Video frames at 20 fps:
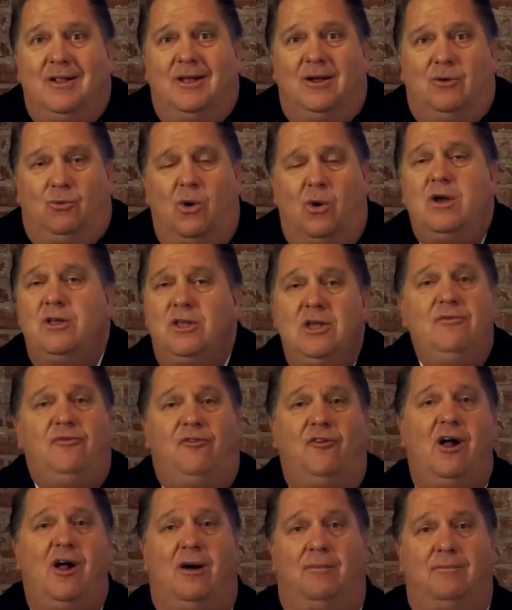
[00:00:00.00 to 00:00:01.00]
Where are you
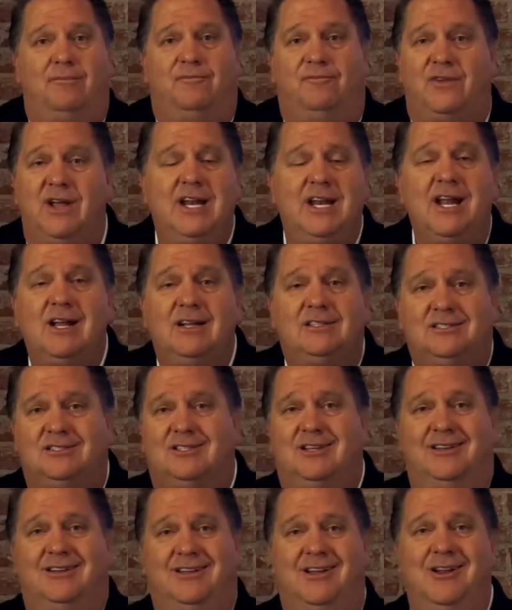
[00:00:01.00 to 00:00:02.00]
from? Phoenix?
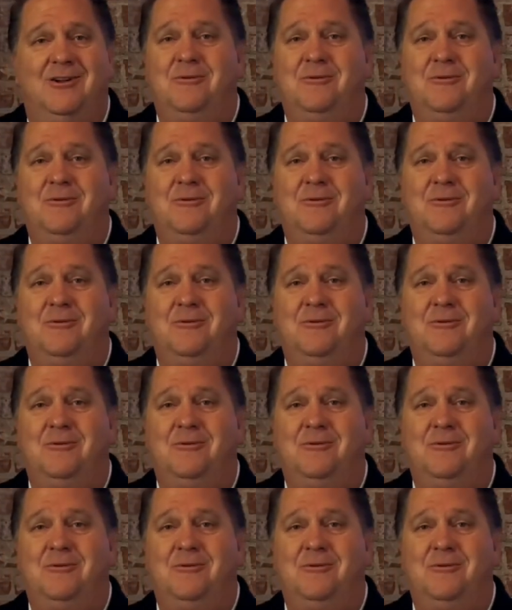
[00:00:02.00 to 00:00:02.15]
You know,